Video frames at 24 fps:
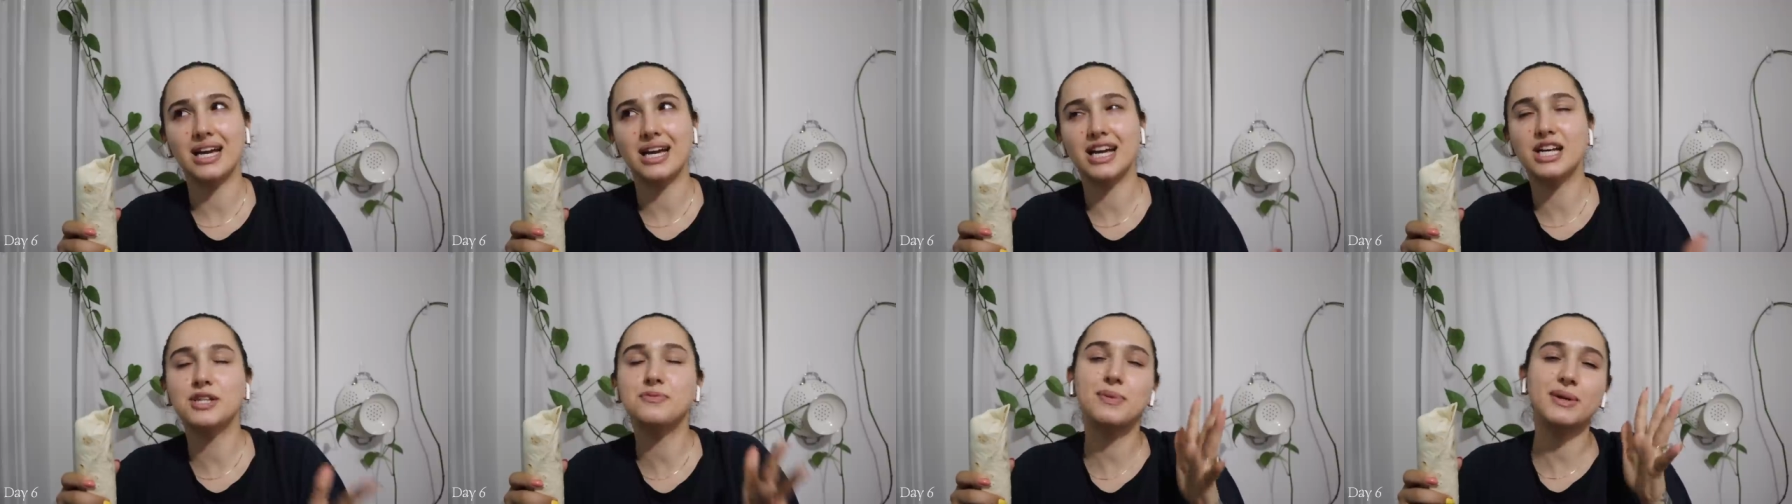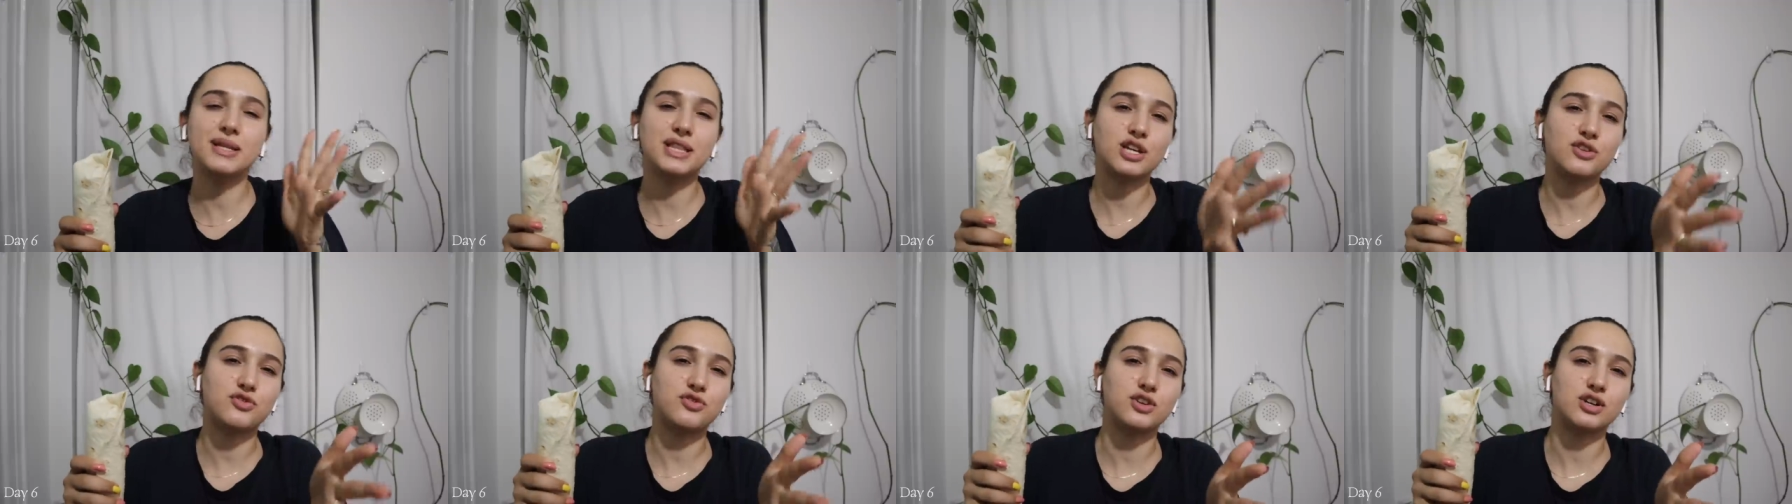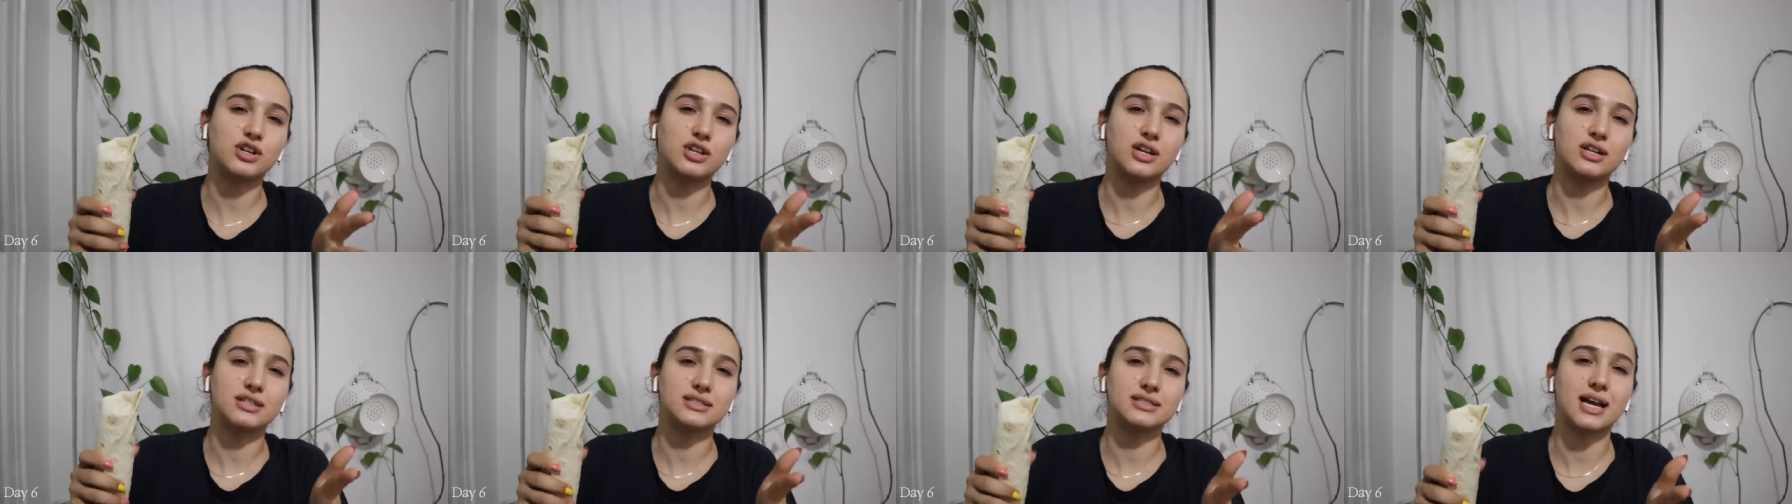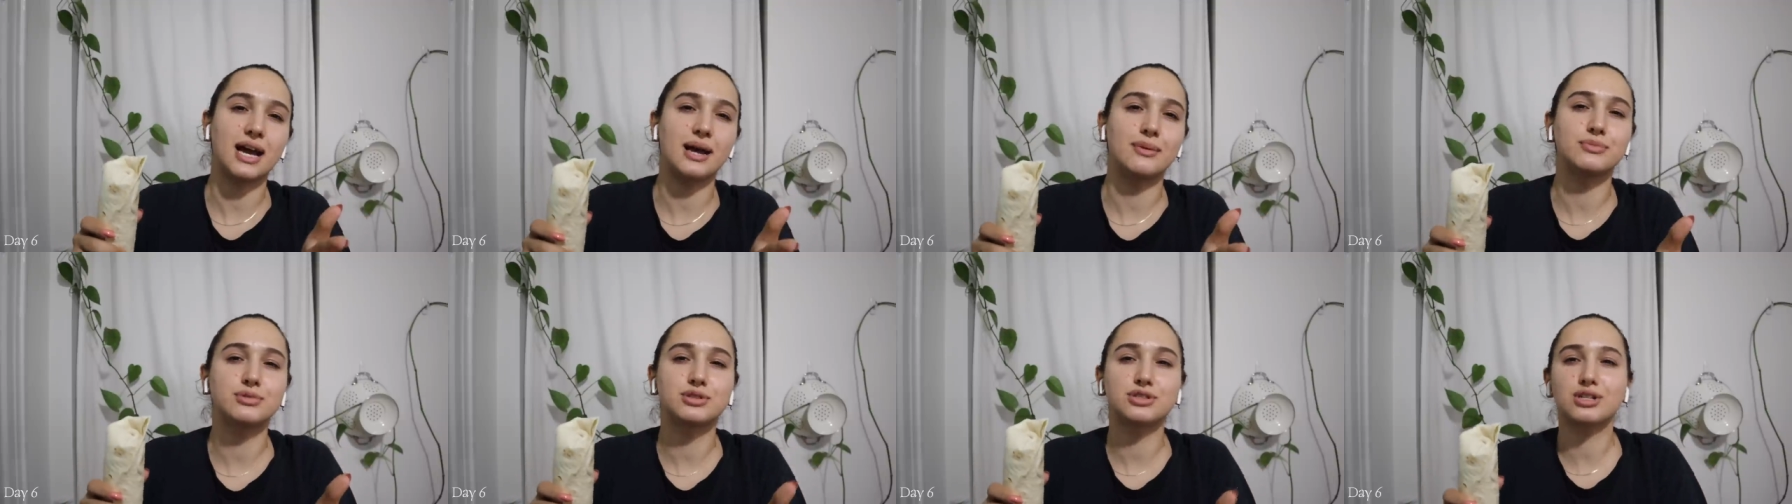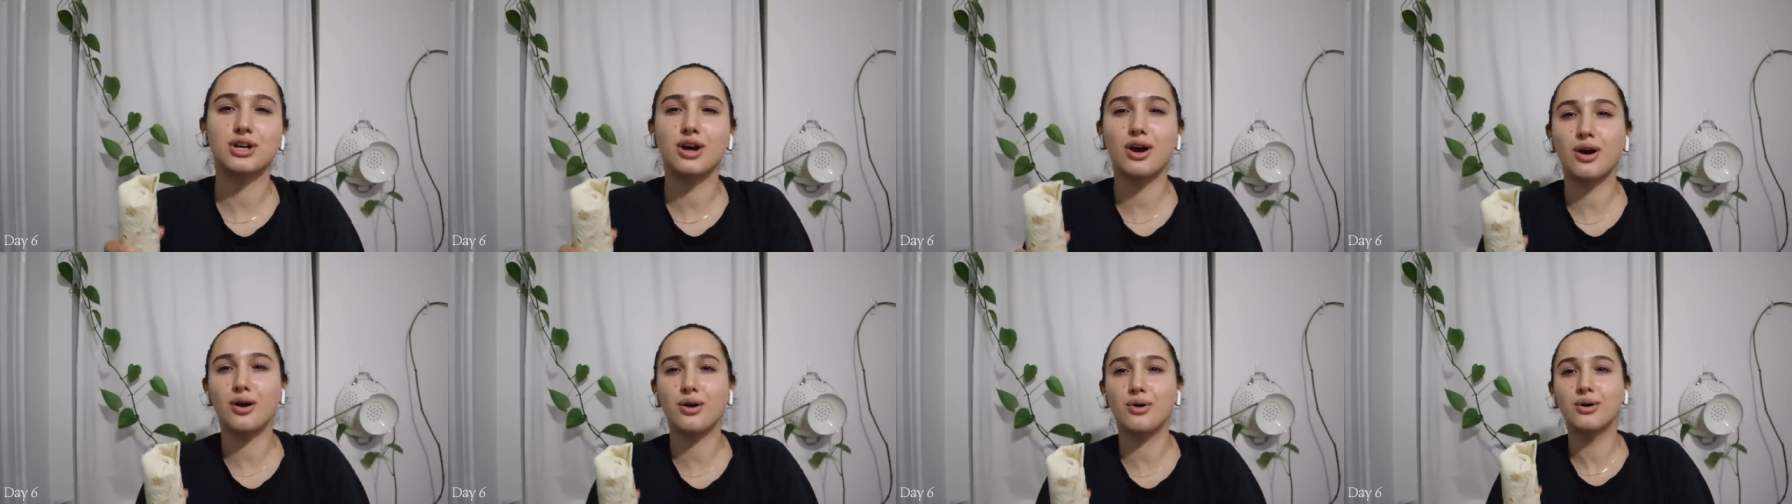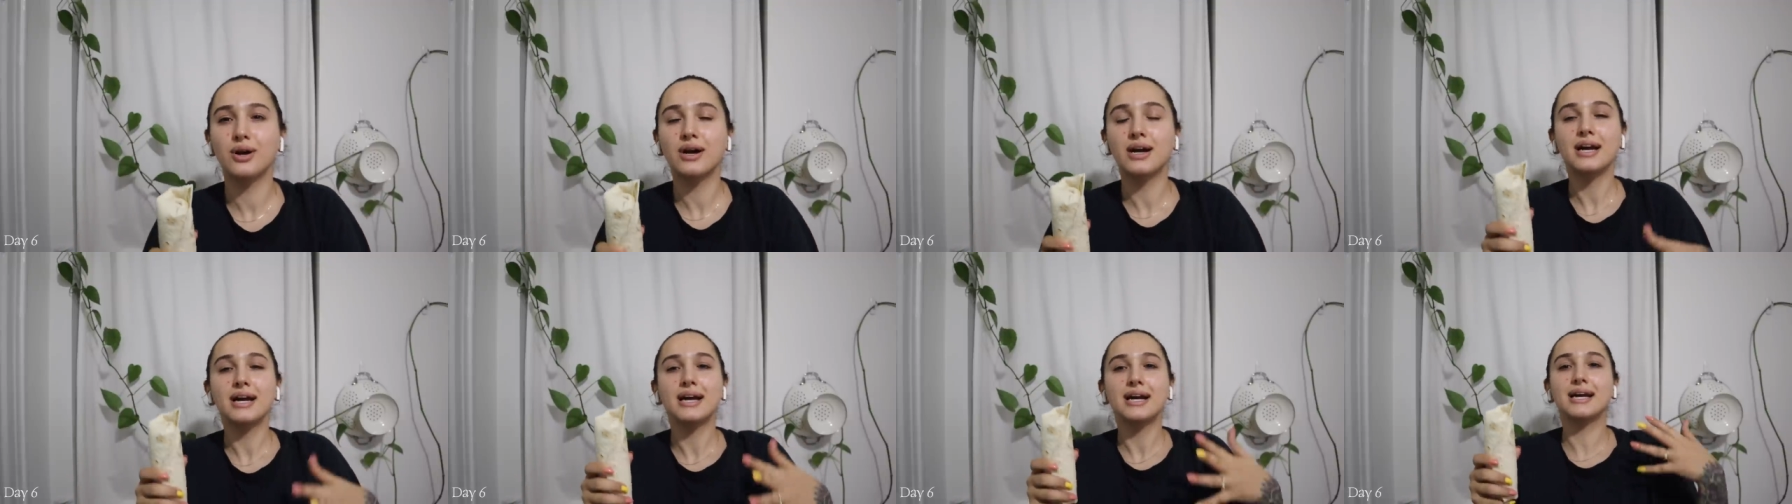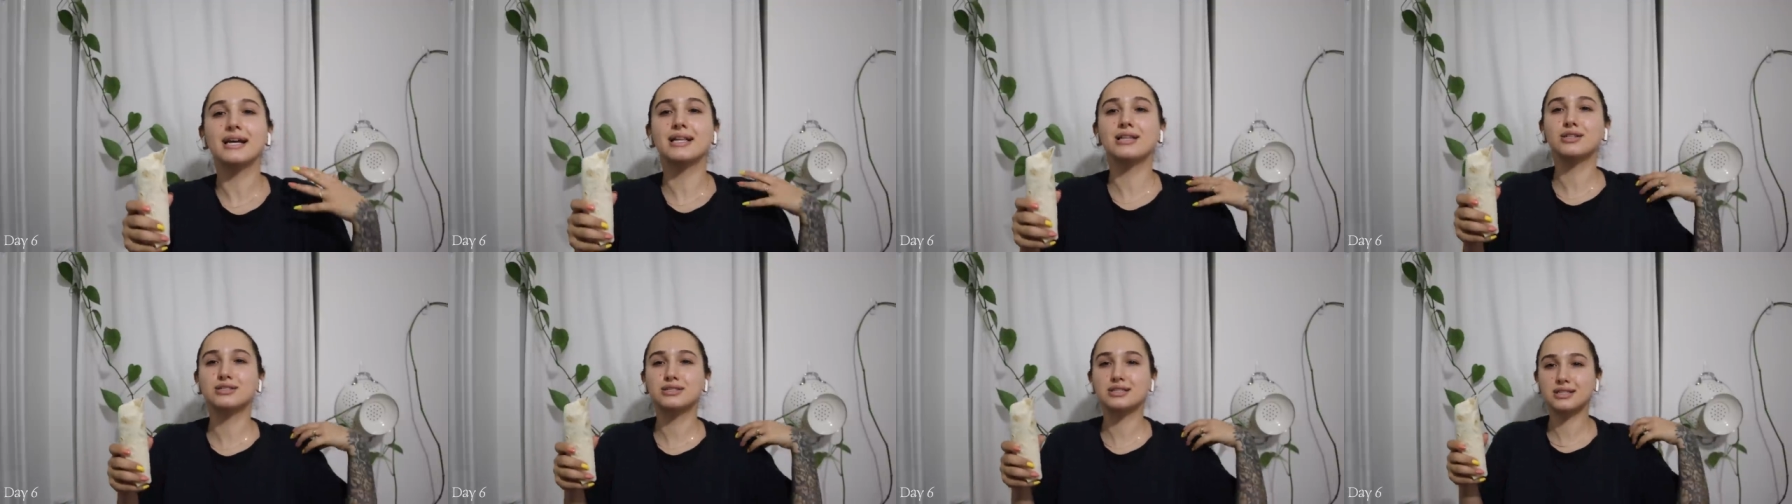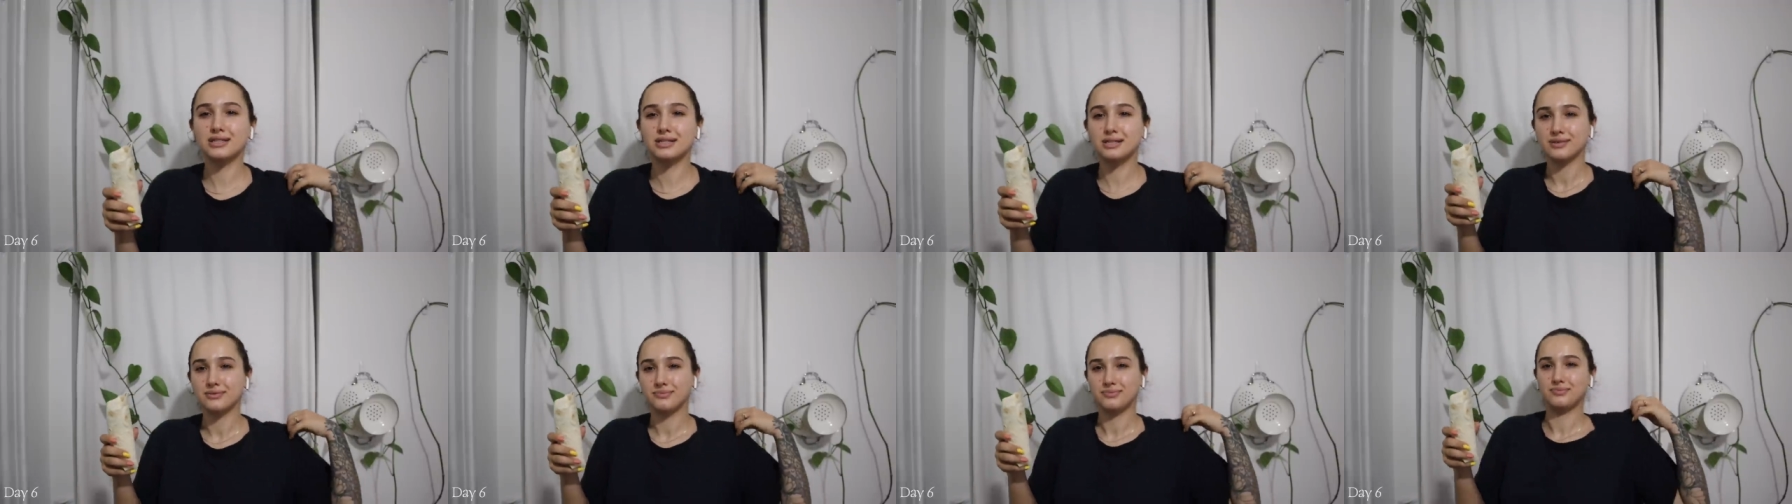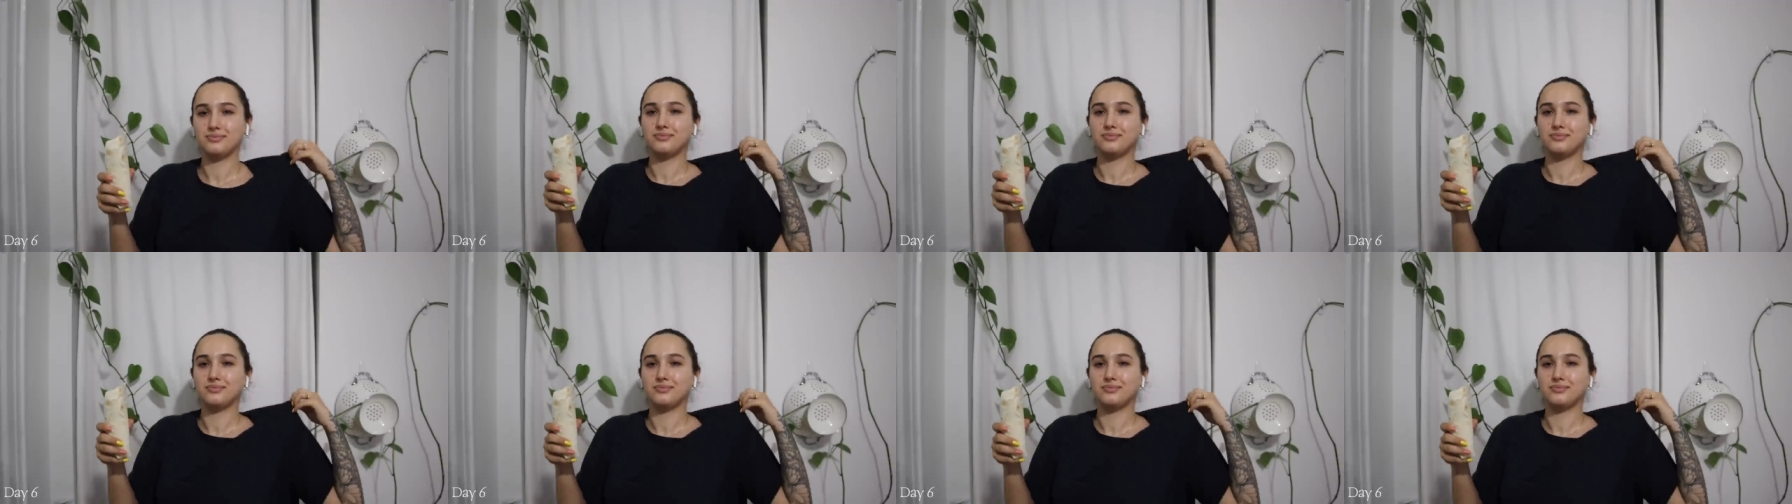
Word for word: it's been there for a long time, so it looked a,